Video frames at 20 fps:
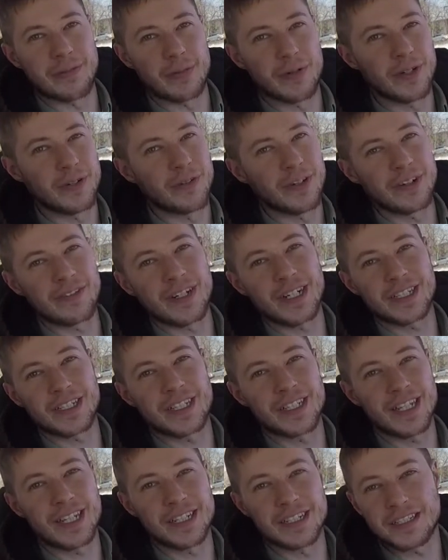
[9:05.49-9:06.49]
Boy, whenever I
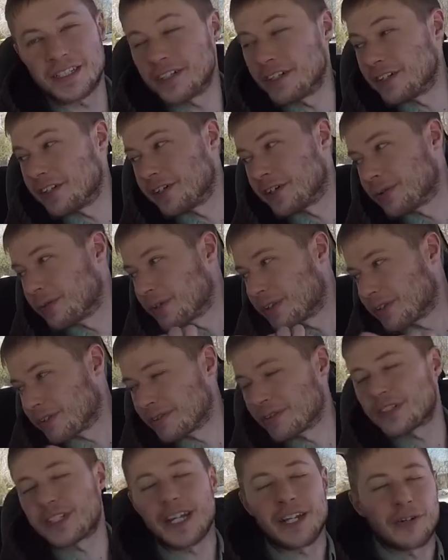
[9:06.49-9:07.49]
saw that interior with
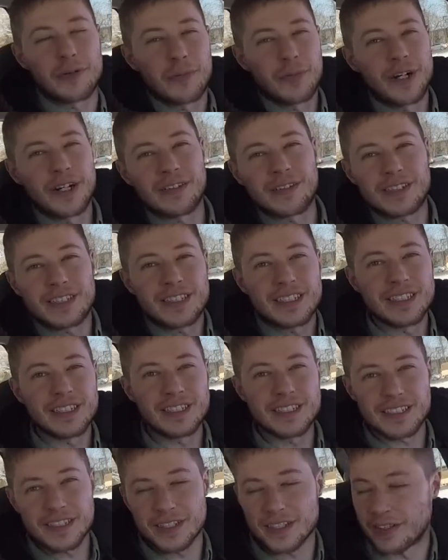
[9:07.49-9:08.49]
those saddle brown
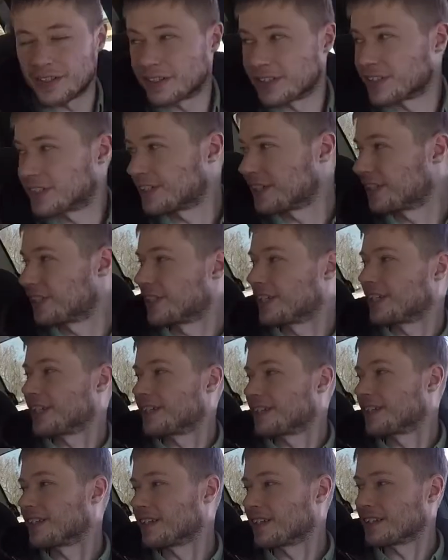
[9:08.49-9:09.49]
seats and, you know, the stitching
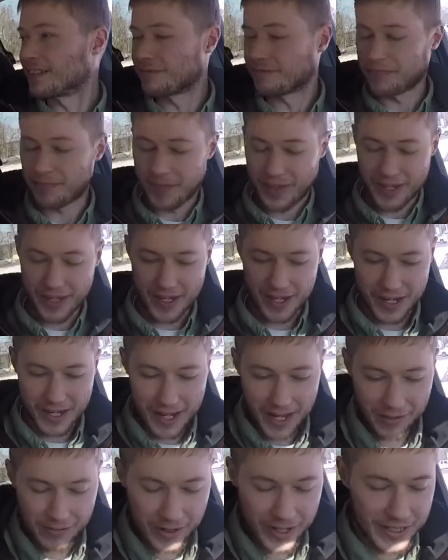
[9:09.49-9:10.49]
and the
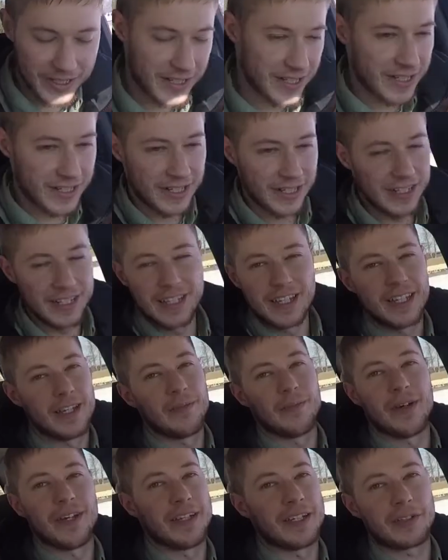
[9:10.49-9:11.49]
headrest here,
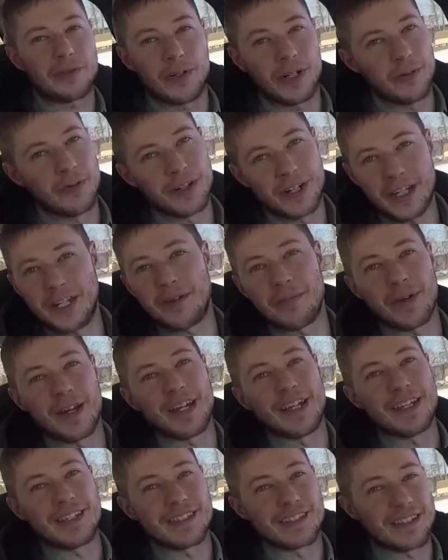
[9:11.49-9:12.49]
man, that's what I want to get my
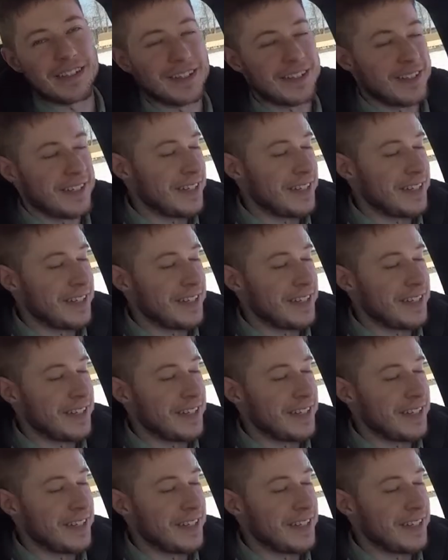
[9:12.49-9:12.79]
hands on.